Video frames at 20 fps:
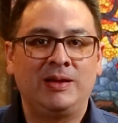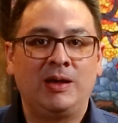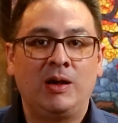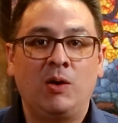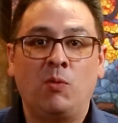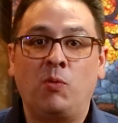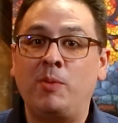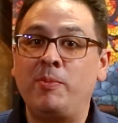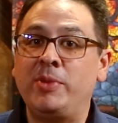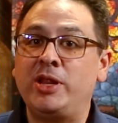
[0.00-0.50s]

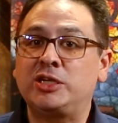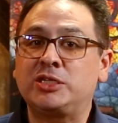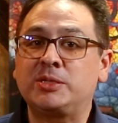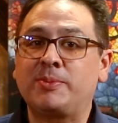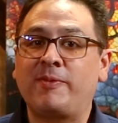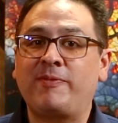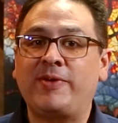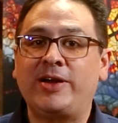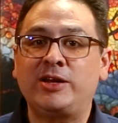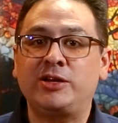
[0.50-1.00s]
What miniature
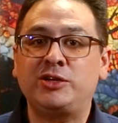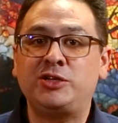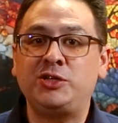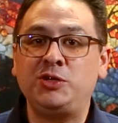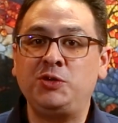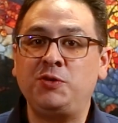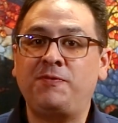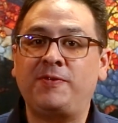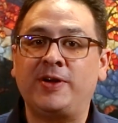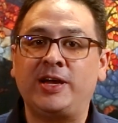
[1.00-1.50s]
provider do
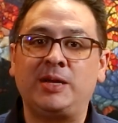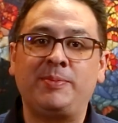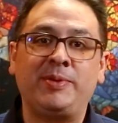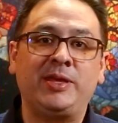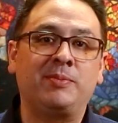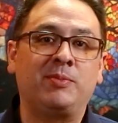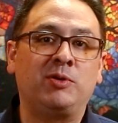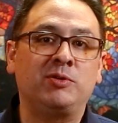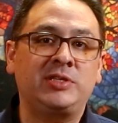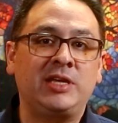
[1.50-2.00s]
you find to be the
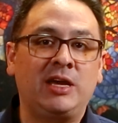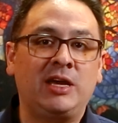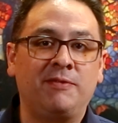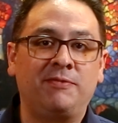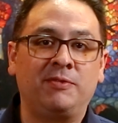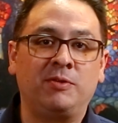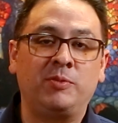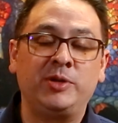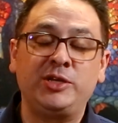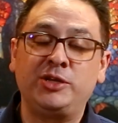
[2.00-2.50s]
most
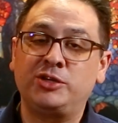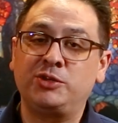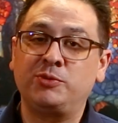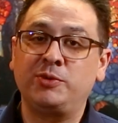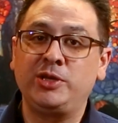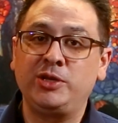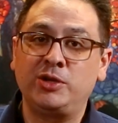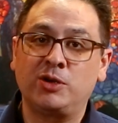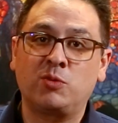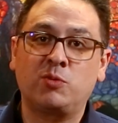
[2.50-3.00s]
helpful when you're
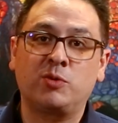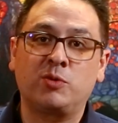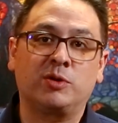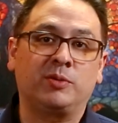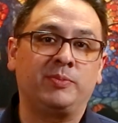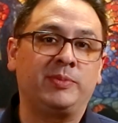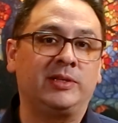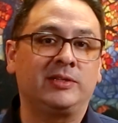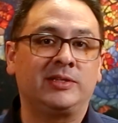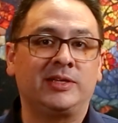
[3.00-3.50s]
doing your world
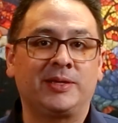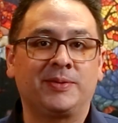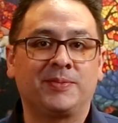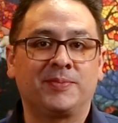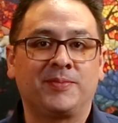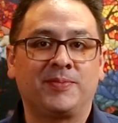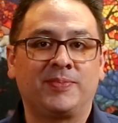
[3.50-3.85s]
building?